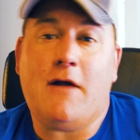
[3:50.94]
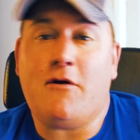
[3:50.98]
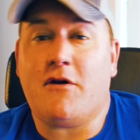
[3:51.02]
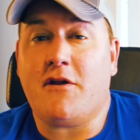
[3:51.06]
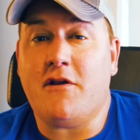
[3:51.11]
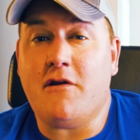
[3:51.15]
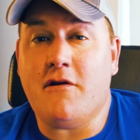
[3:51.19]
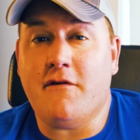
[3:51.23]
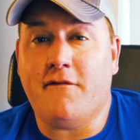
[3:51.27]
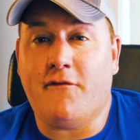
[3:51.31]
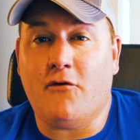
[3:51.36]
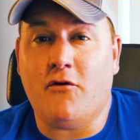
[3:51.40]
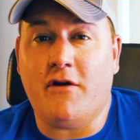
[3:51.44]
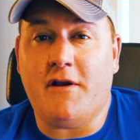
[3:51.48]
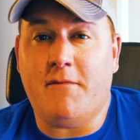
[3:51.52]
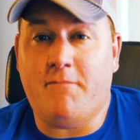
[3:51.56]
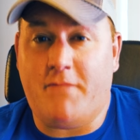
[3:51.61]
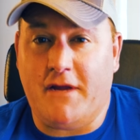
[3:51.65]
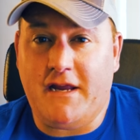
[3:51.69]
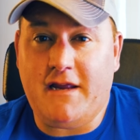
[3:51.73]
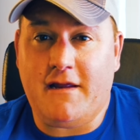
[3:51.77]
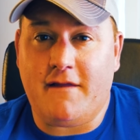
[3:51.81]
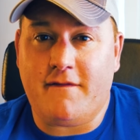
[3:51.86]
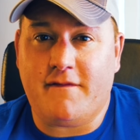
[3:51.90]
How can you
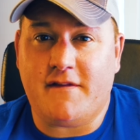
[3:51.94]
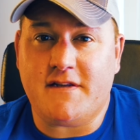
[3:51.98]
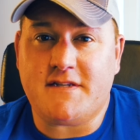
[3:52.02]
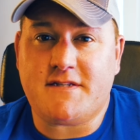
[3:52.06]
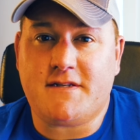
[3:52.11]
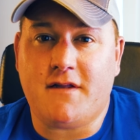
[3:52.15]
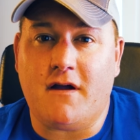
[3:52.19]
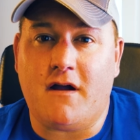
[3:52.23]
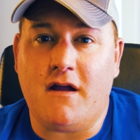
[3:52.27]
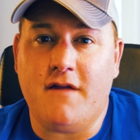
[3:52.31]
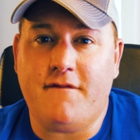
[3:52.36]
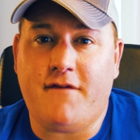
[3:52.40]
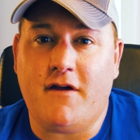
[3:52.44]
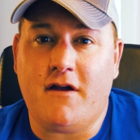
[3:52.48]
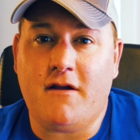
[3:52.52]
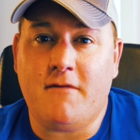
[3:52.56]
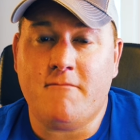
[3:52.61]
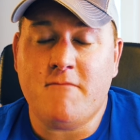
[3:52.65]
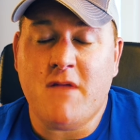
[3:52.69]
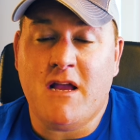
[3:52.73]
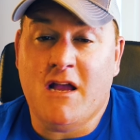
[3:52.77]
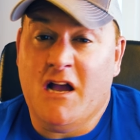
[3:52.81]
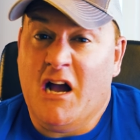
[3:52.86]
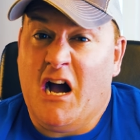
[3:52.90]
avoid being this diver?
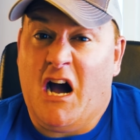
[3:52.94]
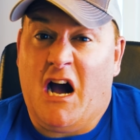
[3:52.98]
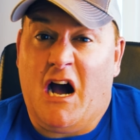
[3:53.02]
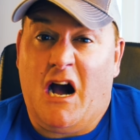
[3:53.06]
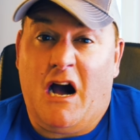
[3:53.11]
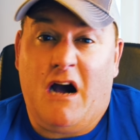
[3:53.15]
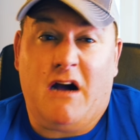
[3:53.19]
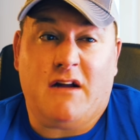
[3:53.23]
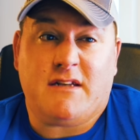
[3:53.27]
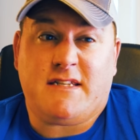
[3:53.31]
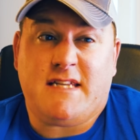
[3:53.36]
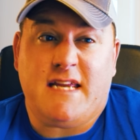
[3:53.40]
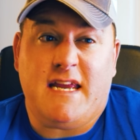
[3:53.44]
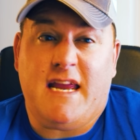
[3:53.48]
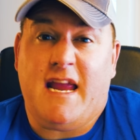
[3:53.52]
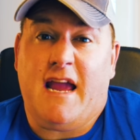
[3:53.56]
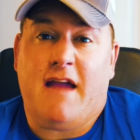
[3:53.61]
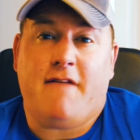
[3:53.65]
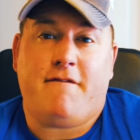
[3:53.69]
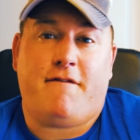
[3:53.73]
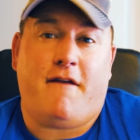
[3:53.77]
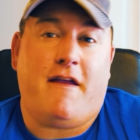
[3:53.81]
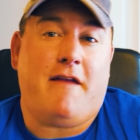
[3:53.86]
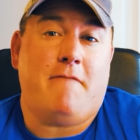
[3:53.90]
R T
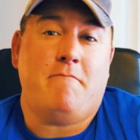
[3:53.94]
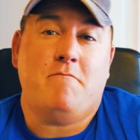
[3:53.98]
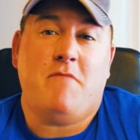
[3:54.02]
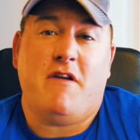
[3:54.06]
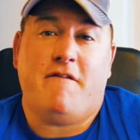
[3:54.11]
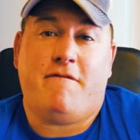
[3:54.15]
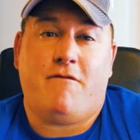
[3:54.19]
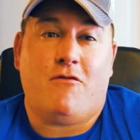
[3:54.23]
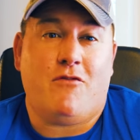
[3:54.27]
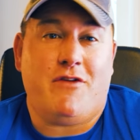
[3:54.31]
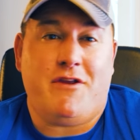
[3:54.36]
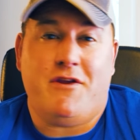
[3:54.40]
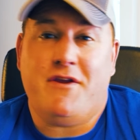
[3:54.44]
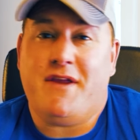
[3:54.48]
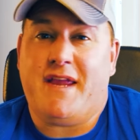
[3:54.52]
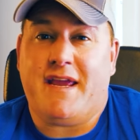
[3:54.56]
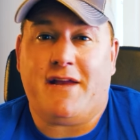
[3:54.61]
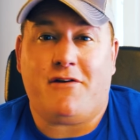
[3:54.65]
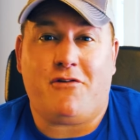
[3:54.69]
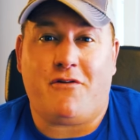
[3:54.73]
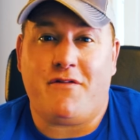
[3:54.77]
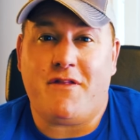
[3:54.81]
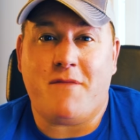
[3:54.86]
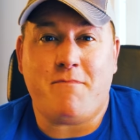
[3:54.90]
F M before you
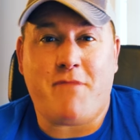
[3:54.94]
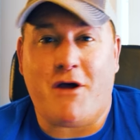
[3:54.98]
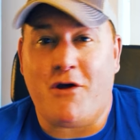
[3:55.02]
get on the